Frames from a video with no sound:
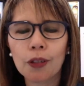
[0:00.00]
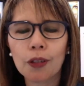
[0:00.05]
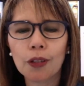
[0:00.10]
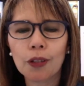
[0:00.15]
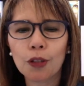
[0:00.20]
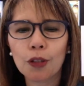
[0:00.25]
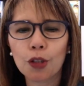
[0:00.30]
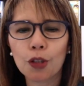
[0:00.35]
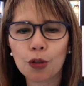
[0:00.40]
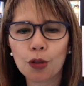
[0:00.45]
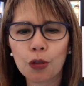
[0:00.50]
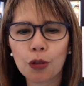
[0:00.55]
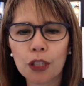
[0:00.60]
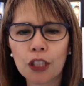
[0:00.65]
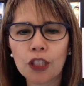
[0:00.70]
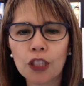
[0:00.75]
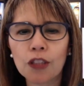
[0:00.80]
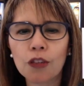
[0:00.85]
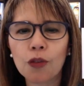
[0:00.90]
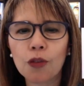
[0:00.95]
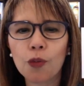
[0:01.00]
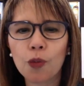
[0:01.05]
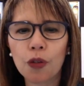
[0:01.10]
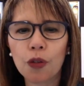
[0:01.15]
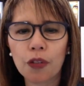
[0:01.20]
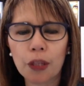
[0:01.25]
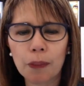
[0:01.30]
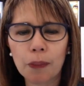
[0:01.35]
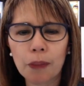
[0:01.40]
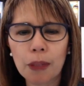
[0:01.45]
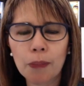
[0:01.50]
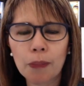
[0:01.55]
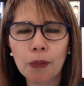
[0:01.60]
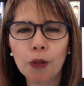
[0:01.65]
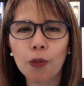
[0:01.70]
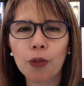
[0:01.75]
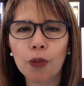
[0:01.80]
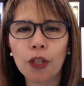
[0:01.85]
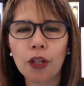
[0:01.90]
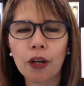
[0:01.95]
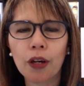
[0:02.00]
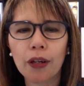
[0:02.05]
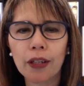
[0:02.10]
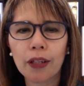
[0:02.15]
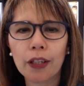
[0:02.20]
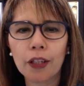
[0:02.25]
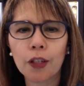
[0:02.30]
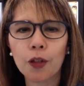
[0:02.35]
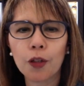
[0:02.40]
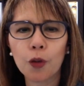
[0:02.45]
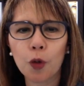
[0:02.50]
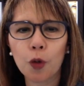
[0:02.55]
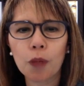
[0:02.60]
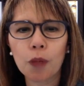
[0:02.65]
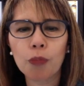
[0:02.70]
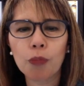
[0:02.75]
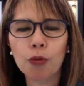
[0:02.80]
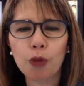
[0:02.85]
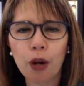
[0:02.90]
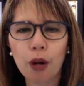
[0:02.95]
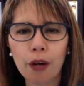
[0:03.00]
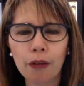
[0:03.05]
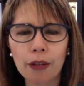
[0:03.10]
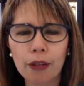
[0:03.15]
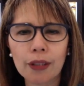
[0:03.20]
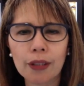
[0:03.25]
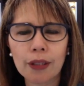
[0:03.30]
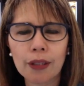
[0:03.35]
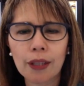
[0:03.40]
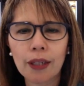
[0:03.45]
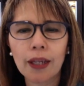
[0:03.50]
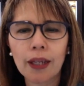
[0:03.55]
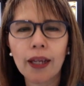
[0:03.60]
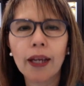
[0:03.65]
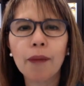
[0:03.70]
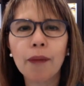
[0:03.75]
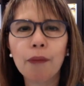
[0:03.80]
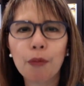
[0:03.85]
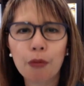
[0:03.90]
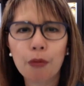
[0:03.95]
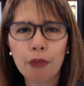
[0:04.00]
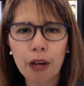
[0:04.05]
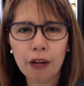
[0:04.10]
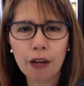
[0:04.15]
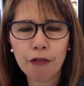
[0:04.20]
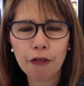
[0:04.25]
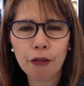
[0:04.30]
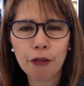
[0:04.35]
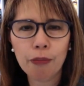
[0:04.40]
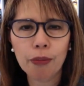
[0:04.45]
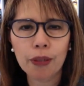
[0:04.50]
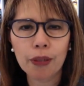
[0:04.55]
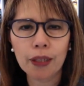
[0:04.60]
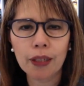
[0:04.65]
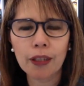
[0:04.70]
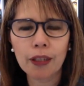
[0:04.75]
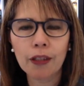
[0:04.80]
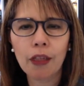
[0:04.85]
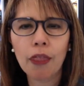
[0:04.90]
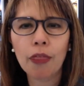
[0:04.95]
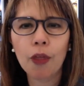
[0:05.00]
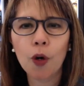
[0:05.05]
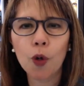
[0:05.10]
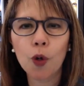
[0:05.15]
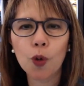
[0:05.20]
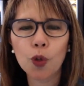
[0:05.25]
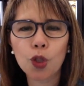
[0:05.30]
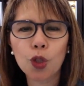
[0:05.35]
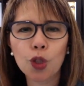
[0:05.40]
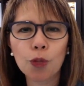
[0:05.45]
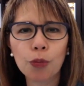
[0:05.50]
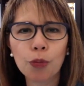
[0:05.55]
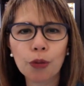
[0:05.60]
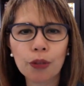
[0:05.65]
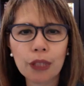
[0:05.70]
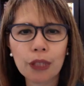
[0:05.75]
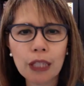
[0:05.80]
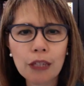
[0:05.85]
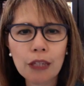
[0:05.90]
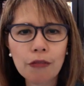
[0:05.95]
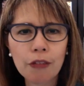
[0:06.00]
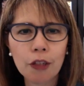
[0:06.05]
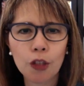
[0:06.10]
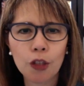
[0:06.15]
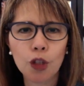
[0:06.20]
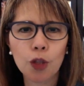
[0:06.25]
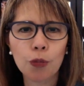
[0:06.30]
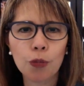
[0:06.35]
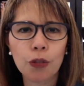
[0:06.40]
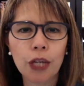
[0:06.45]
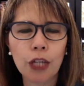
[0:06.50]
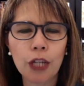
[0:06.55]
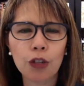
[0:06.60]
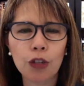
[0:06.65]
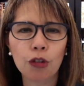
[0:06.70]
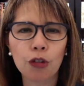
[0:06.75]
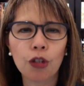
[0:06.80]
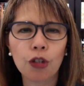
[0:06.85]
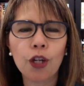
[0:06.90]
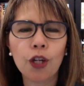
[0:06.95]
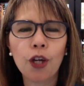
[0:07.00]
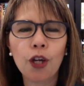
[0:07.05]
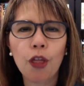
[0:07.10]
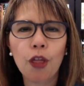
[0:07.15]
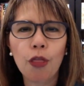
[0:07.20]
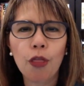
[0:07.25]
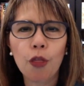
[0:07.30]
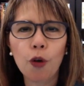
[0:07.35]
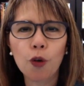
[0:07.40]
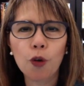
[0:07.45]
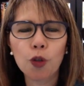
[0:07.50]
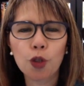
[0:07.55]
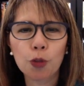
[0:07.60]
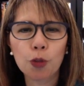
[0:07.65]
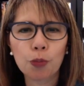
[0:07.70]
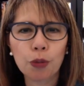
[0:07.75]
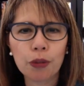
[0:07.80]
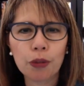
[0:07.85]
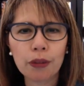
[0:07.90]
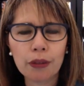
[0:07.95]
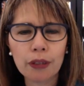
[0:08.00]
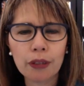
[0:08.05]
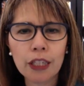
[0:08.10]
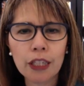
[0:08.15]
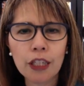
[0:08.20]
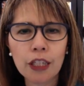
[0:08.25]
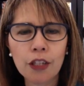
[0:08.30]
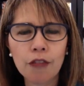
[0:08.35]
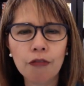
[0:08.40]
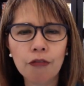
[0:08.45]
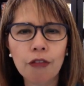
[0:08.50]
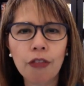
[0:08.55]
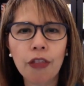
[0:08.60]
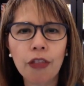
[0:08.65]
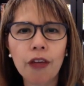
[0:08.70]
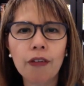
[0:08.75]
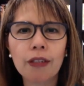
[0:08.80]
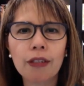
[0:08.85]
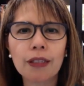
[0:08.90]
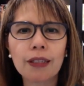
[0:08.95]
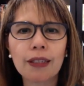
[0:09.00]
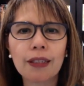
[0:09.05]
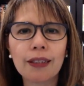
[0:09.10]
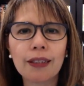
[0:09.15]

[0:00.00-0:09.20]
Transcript: to trustworthy people regarding your progress, preferably those who believe in the supernatural, those who believe that there is